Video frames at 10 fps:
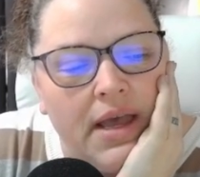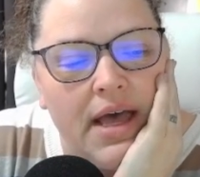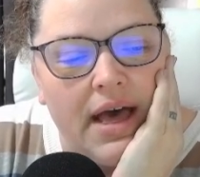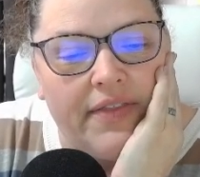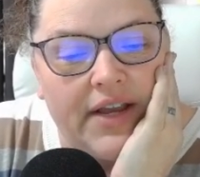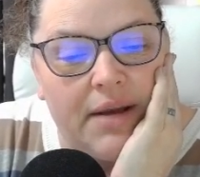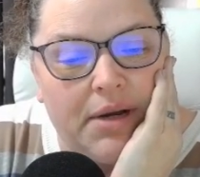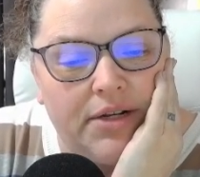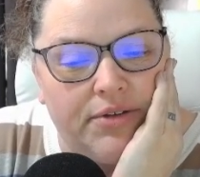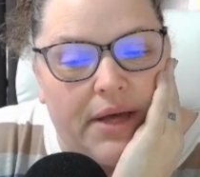I think I
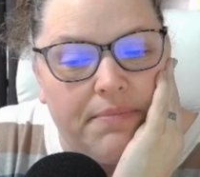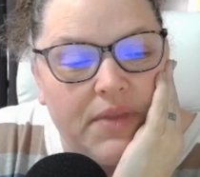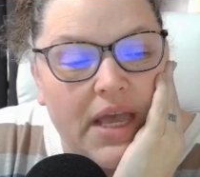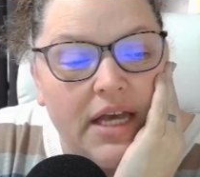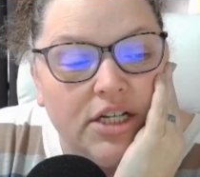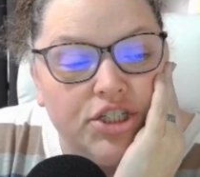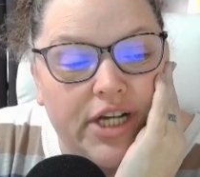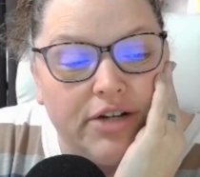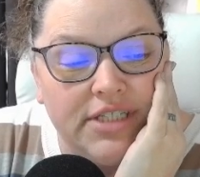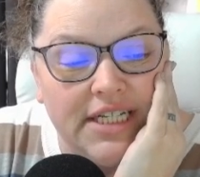might do that.
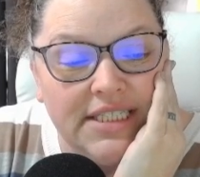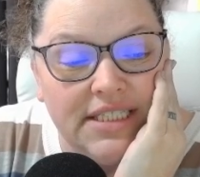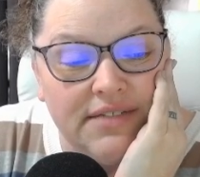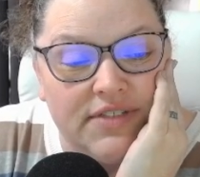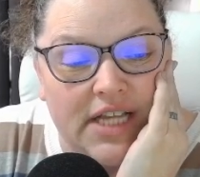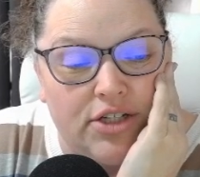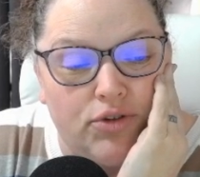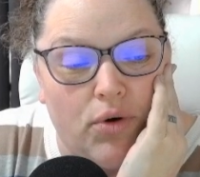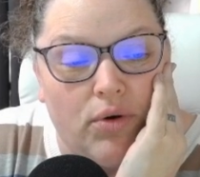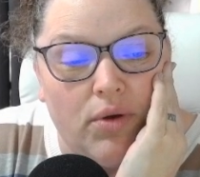Share tentative
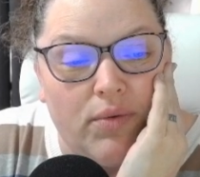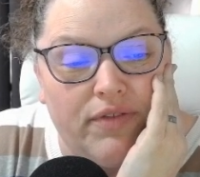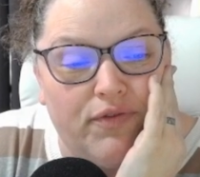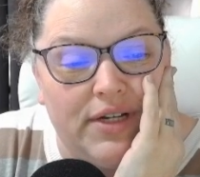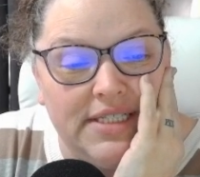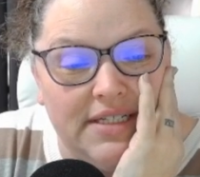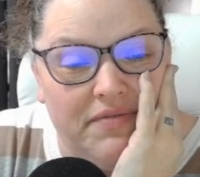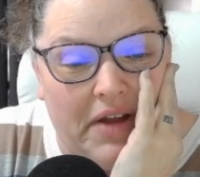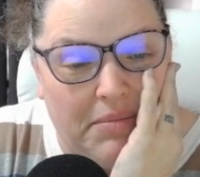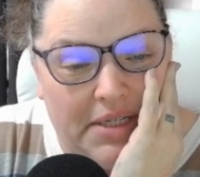schedule with friends and
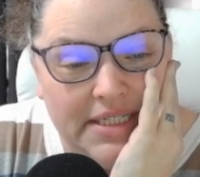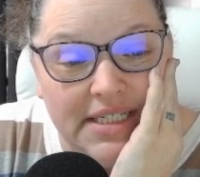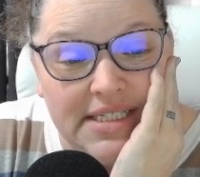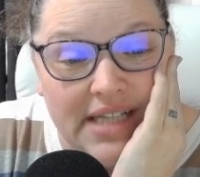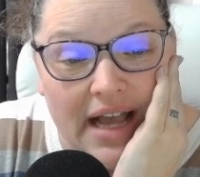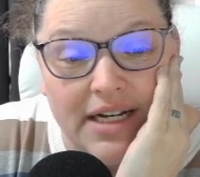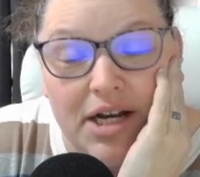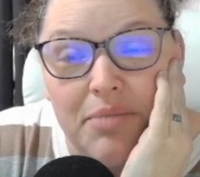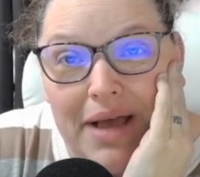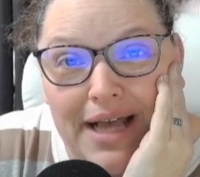family to sign
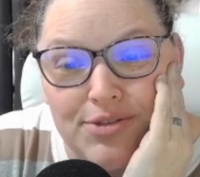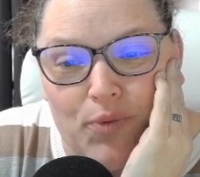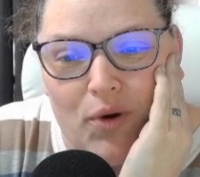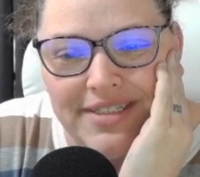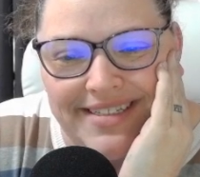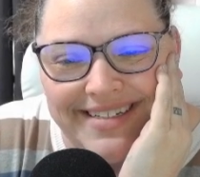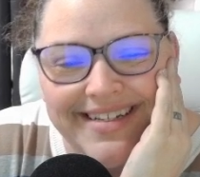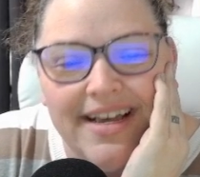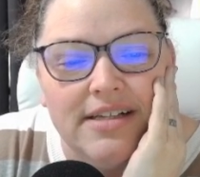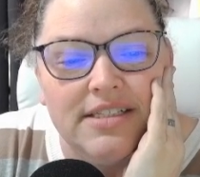up as wanted.
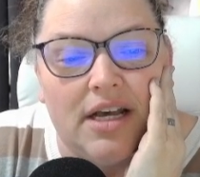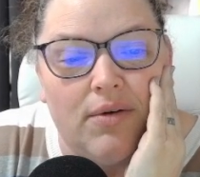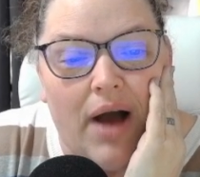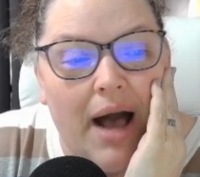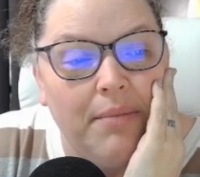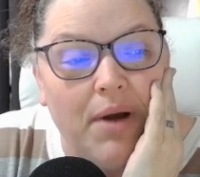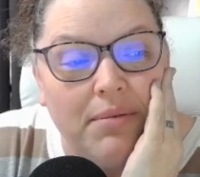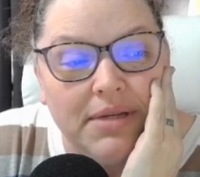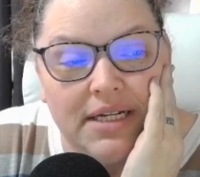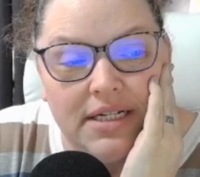So I'm
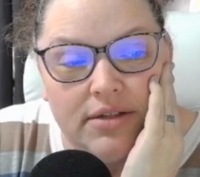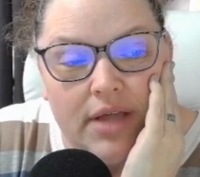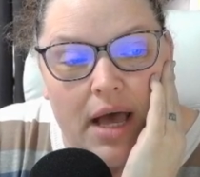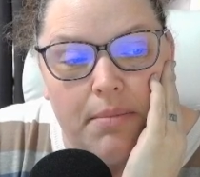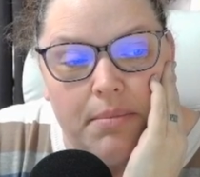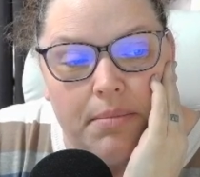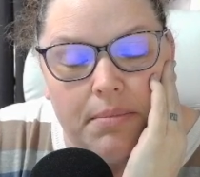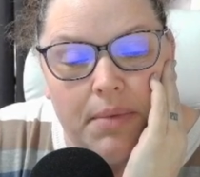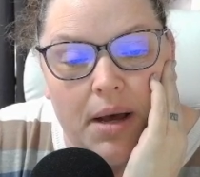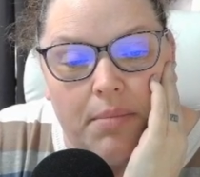probably going to do that
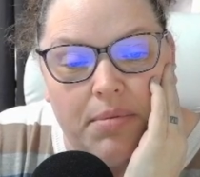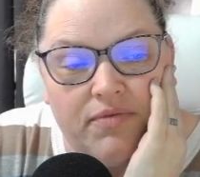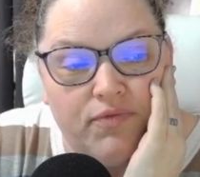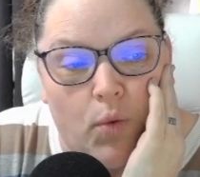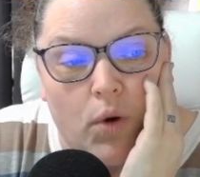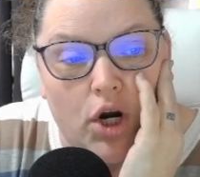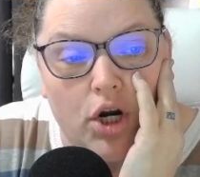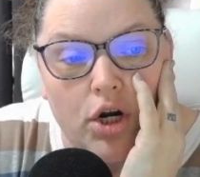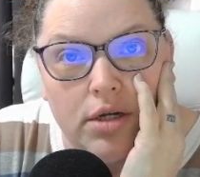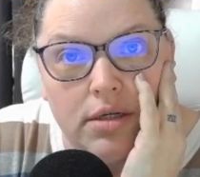
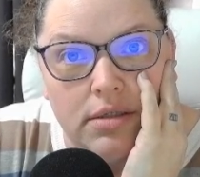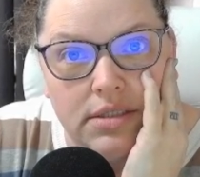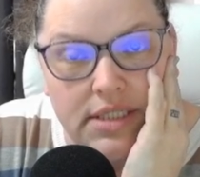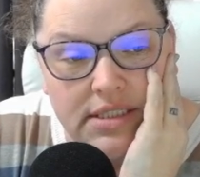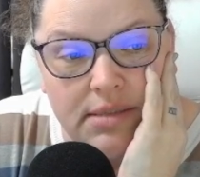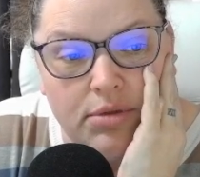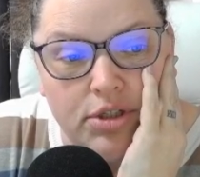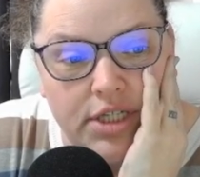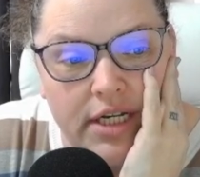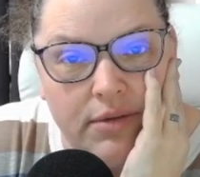before December,
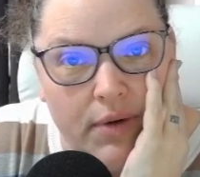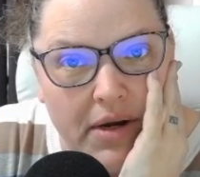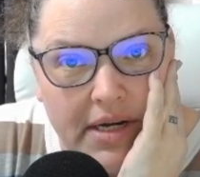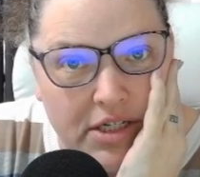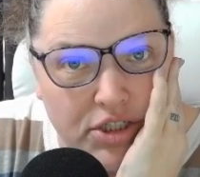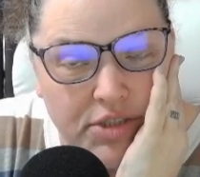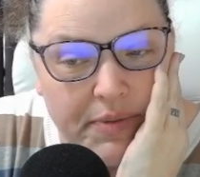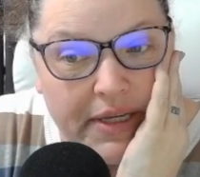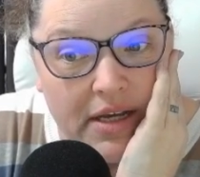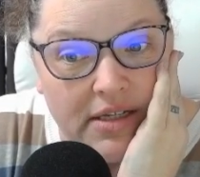January, just
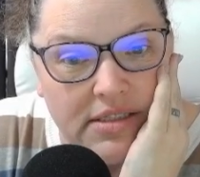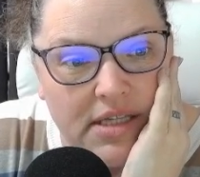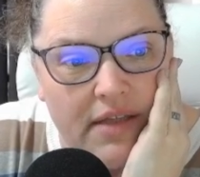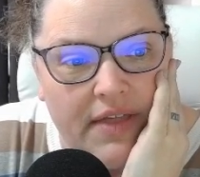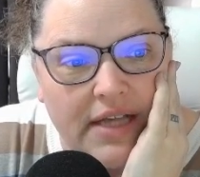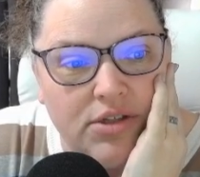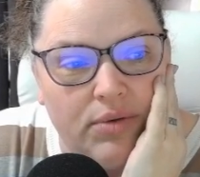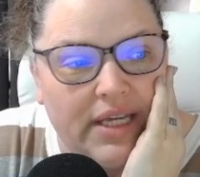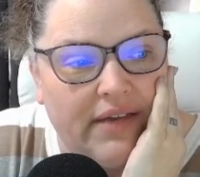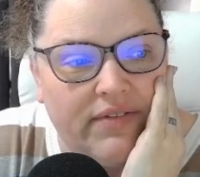because that's
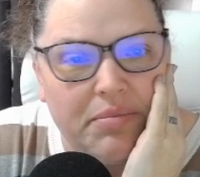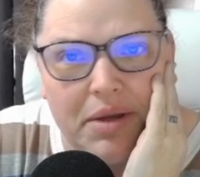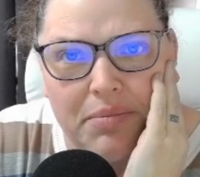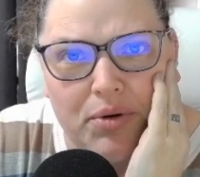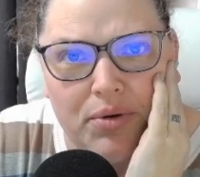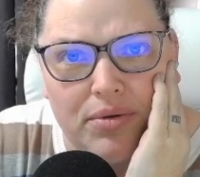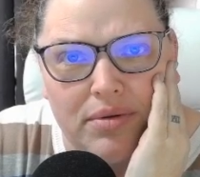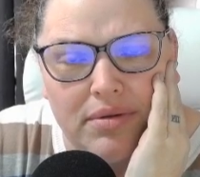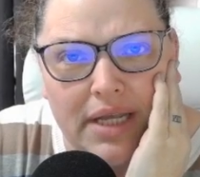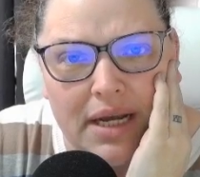only giving people
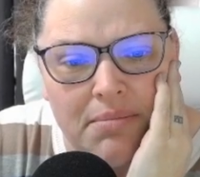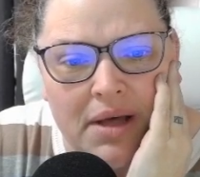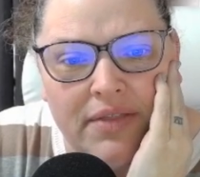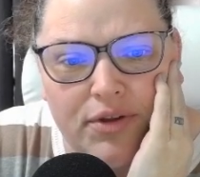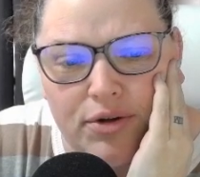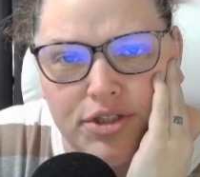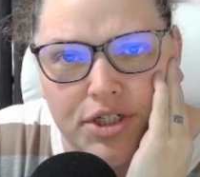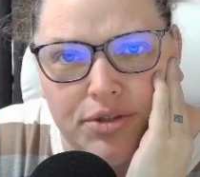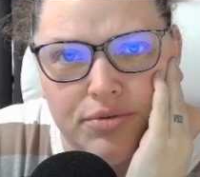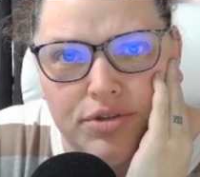like a month or
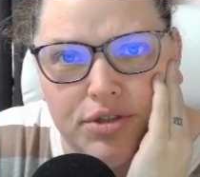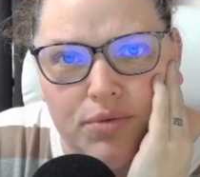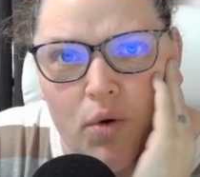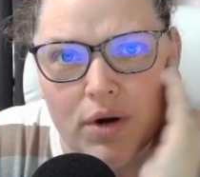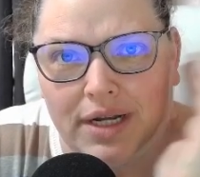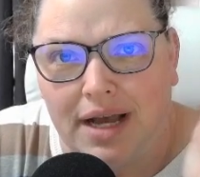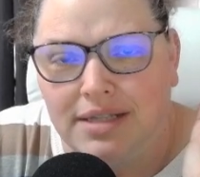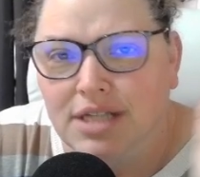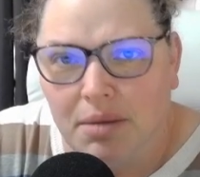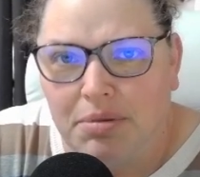two to
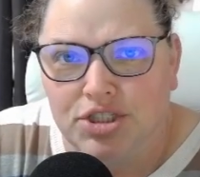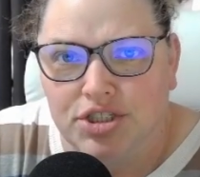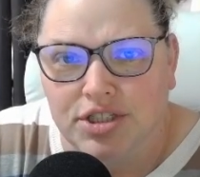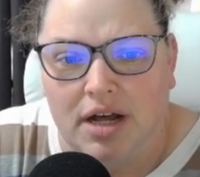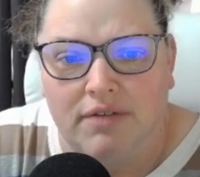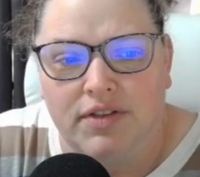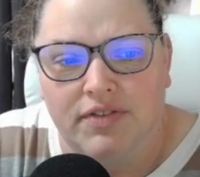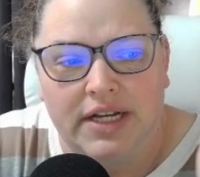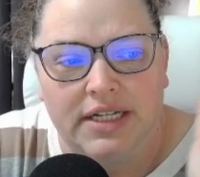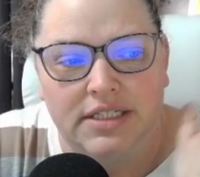organize a bunch of stuff that
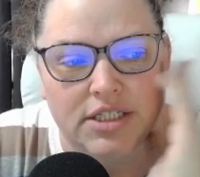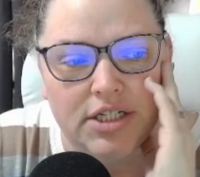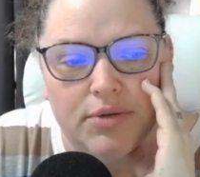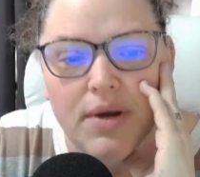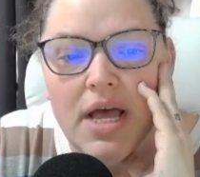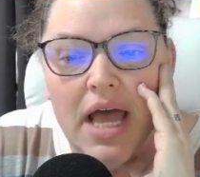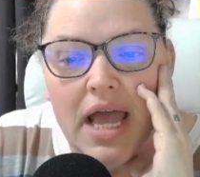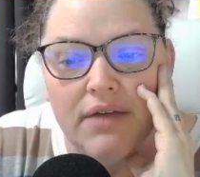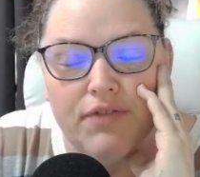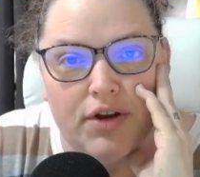they need to do
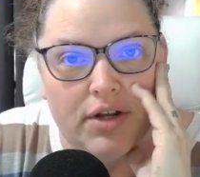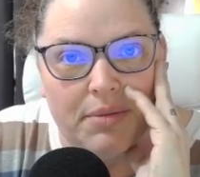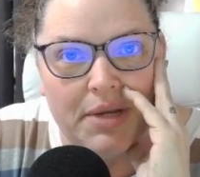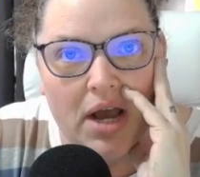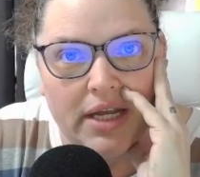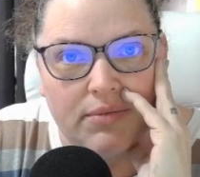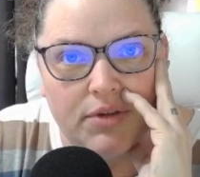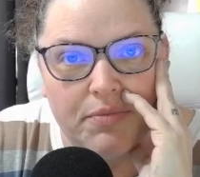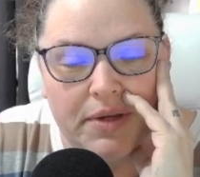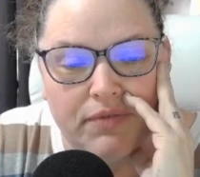if they're going to be hiking
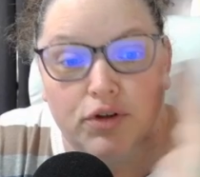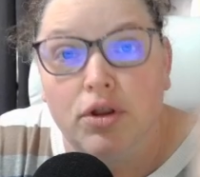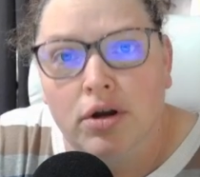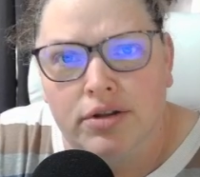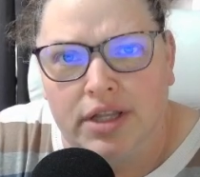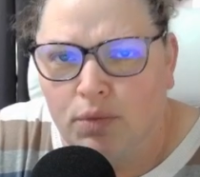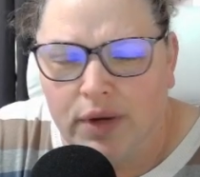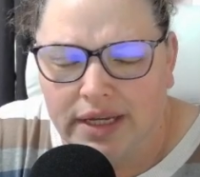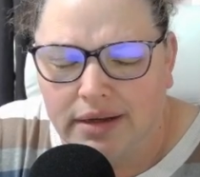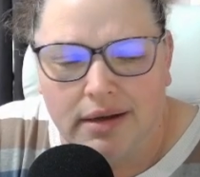with me for longer than a
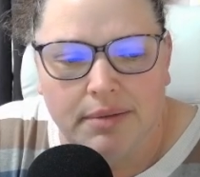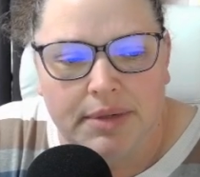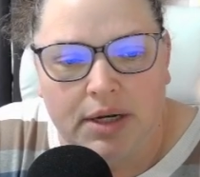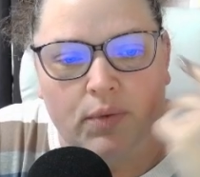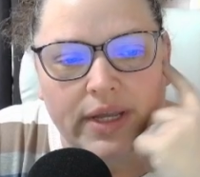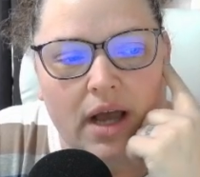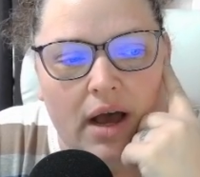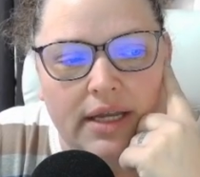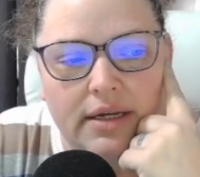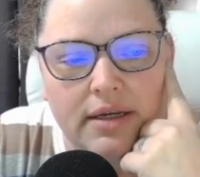week. I mean, a week
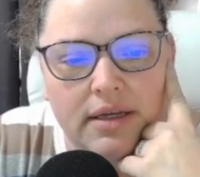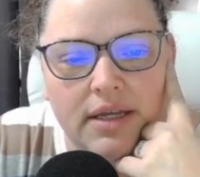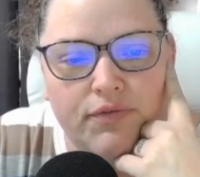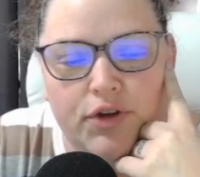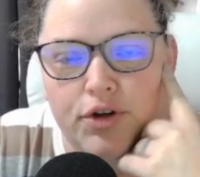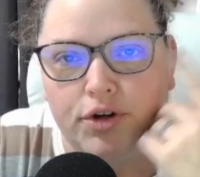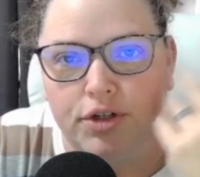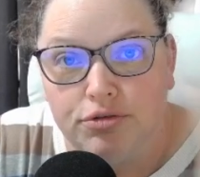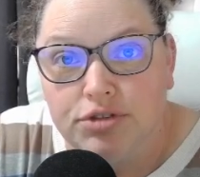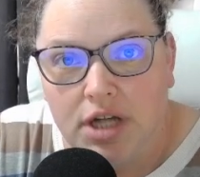hike, if you're
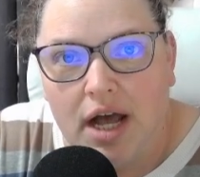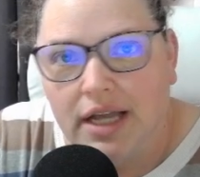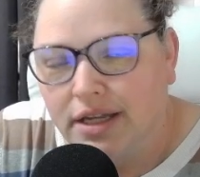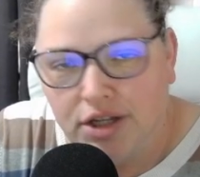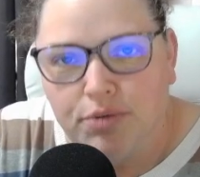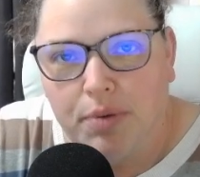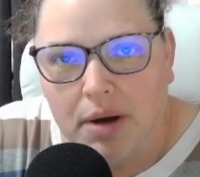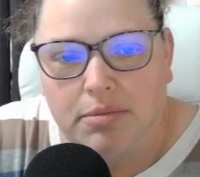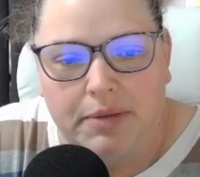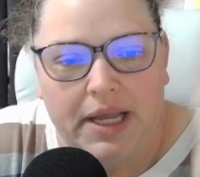used to hiking, you
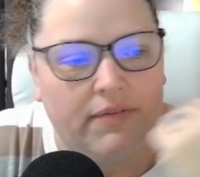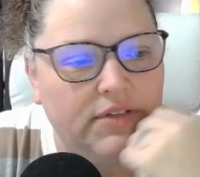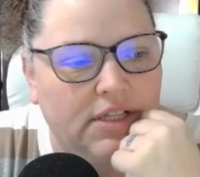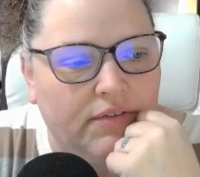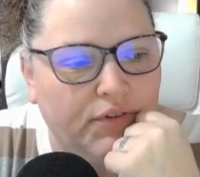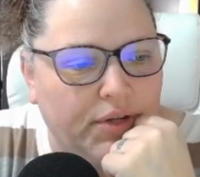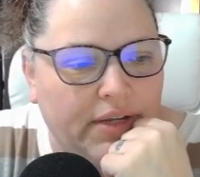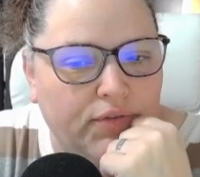probably have the stuff you need for